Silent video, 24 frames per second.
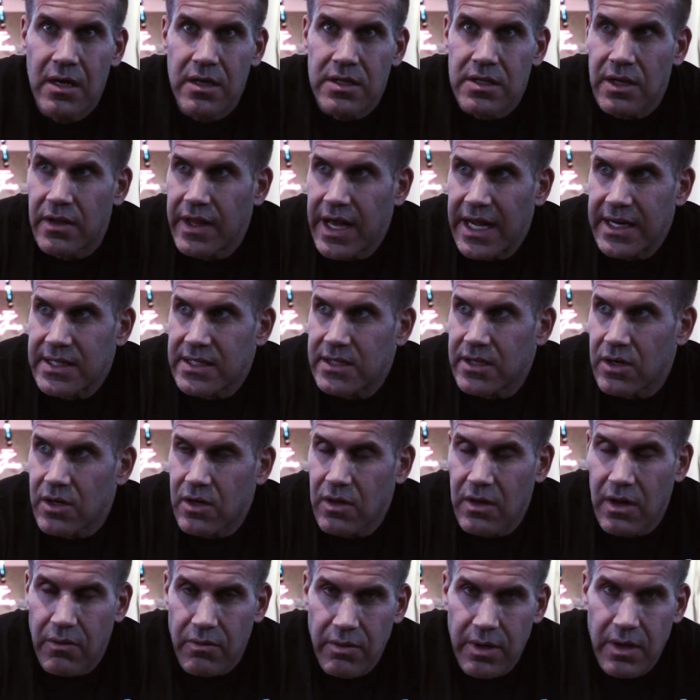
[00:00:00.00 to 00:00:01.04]
So that's the
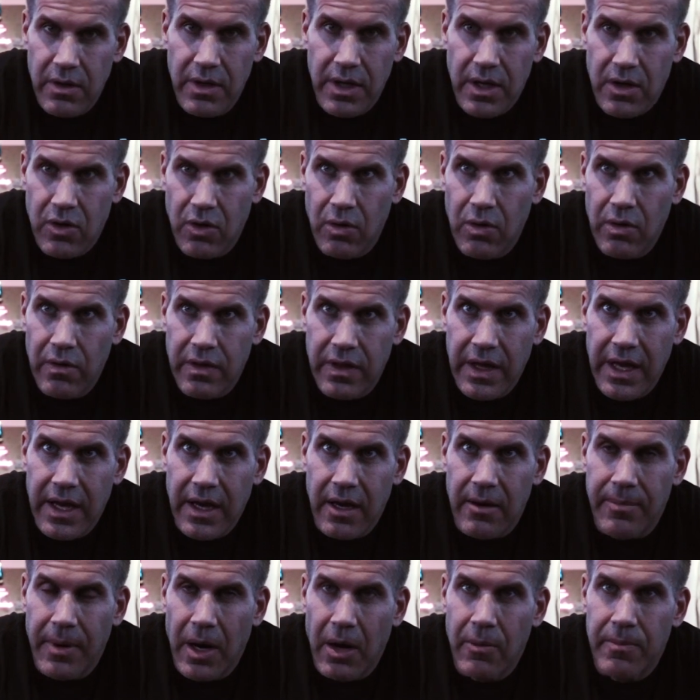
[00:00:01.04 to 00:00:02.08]
really cool
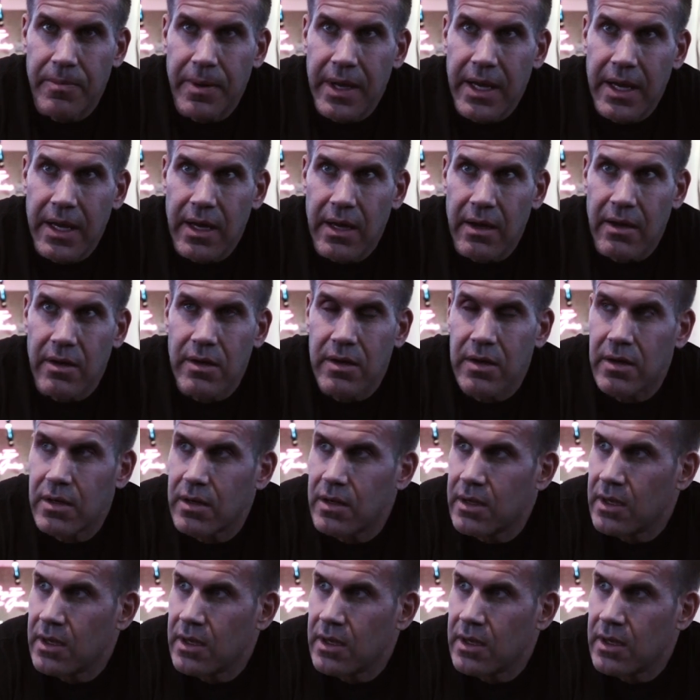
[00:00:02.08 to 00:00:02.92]
thing about being,